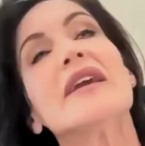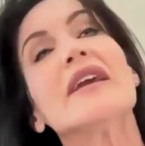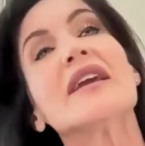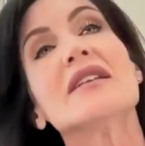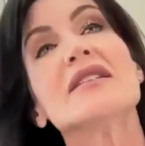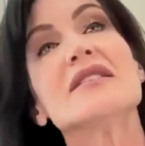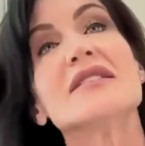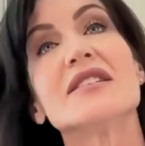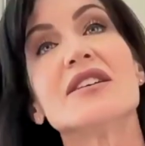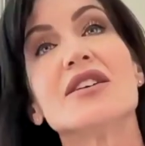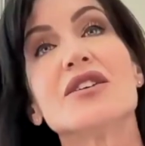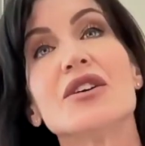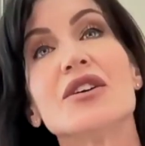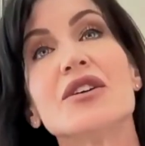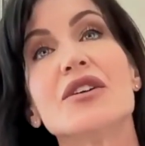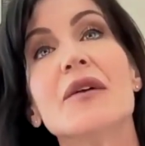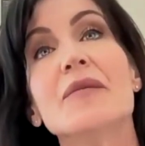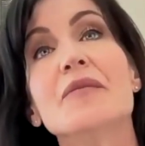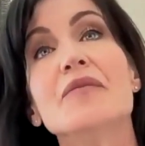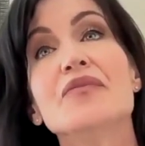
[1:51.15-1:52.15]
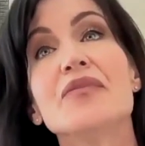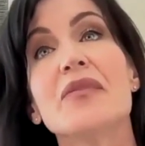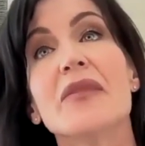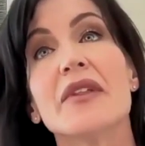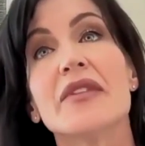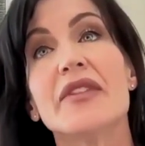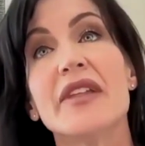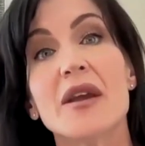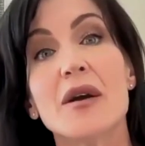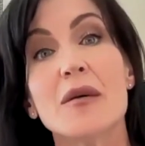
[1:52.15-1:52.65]
considered
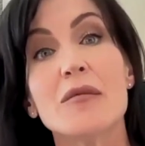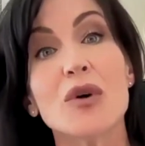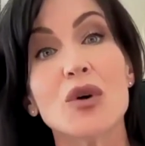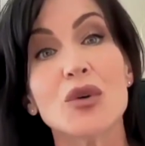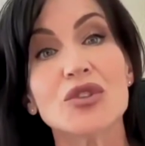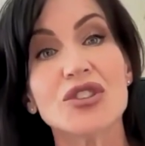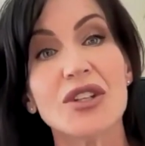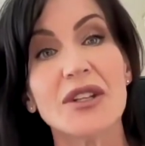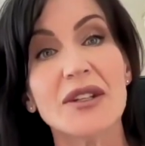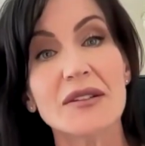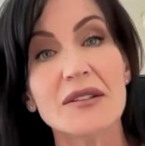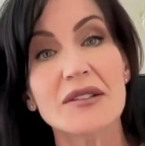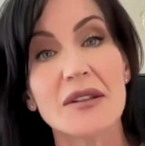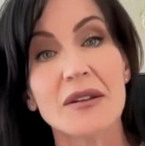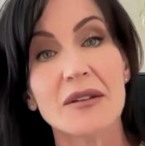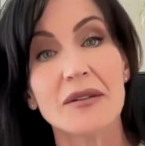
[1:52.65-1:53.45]
the emotions,